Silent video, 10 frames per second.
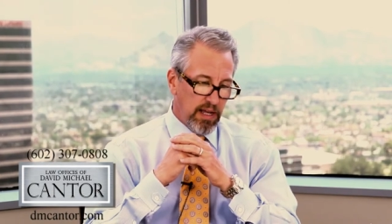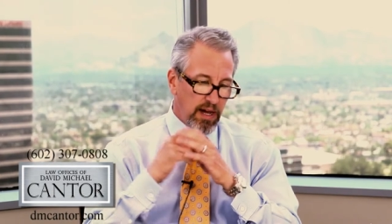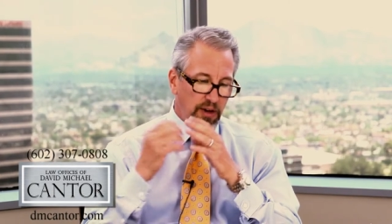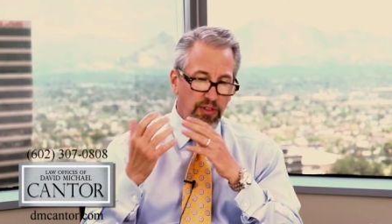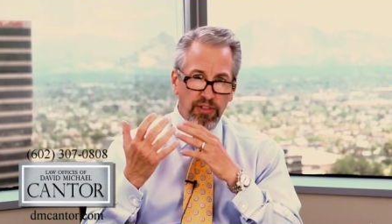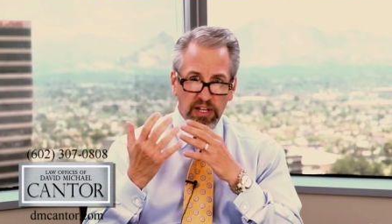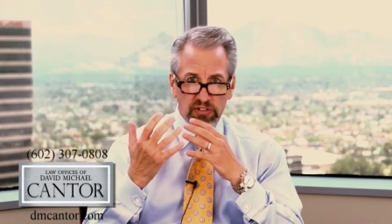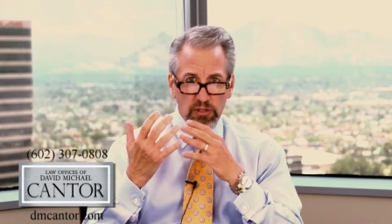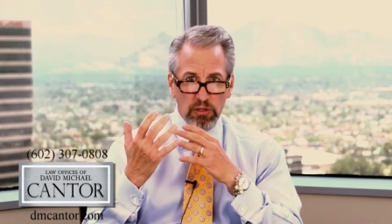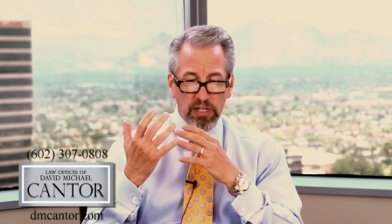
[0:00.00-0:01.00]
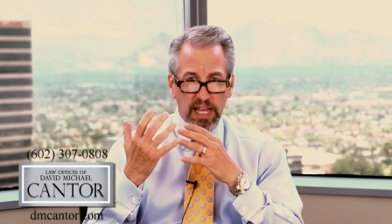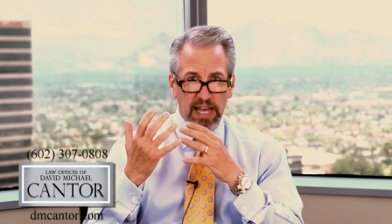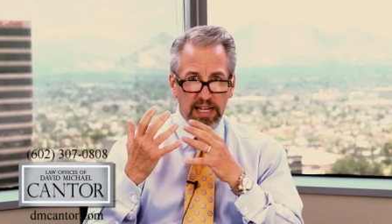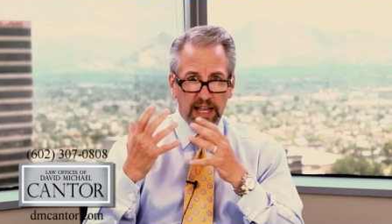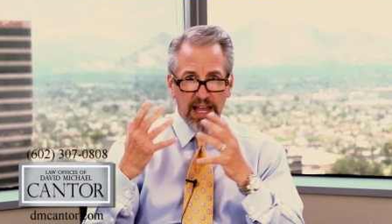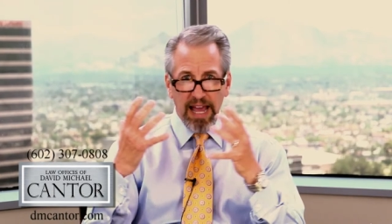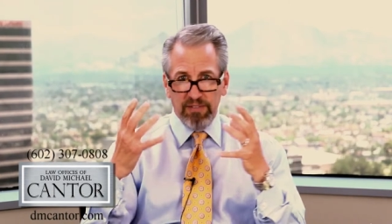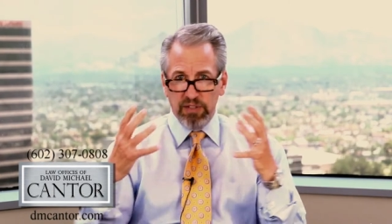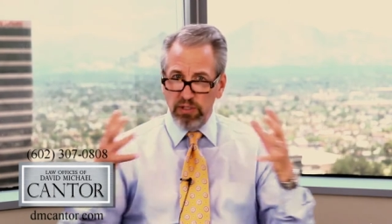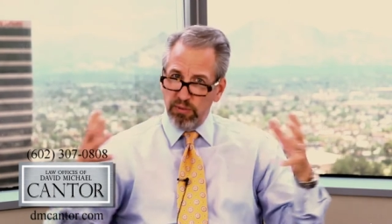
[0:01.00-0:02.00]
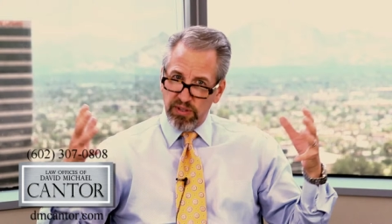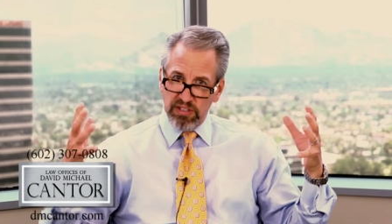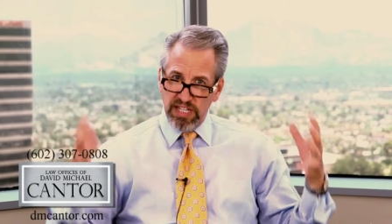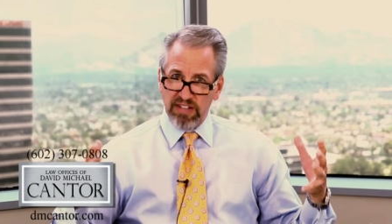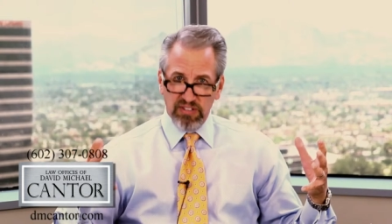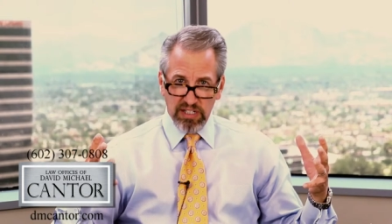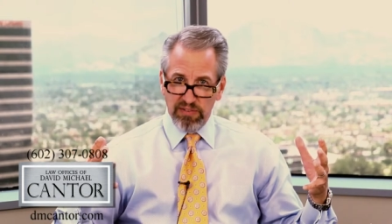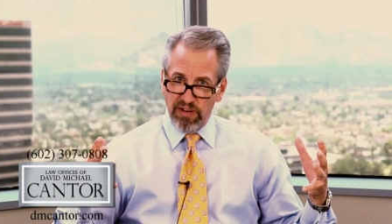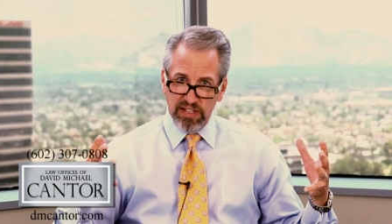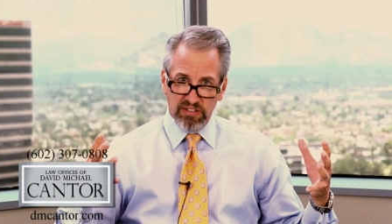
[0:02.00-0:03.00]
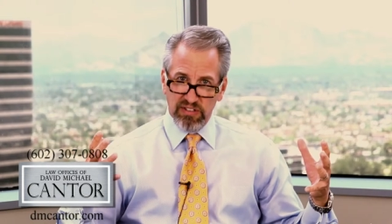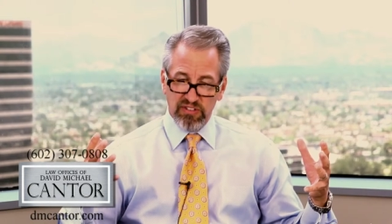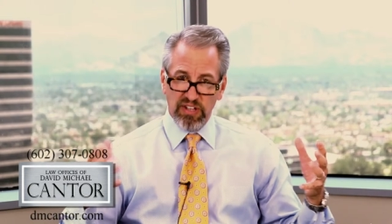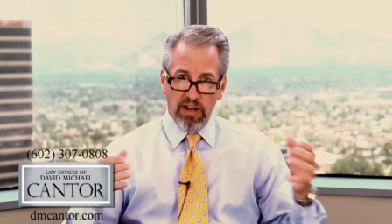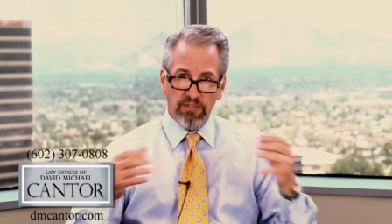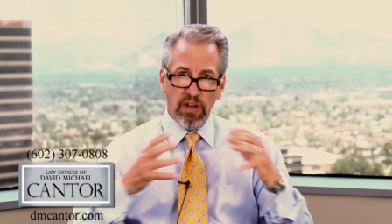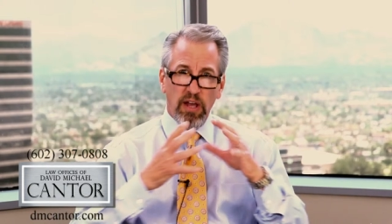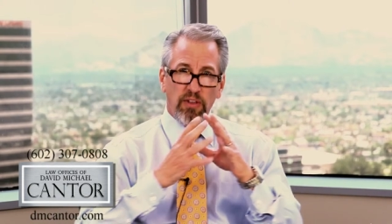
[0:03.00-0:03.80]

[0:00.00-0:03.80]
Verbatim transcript: Other things you look at have to do with the testing device itself.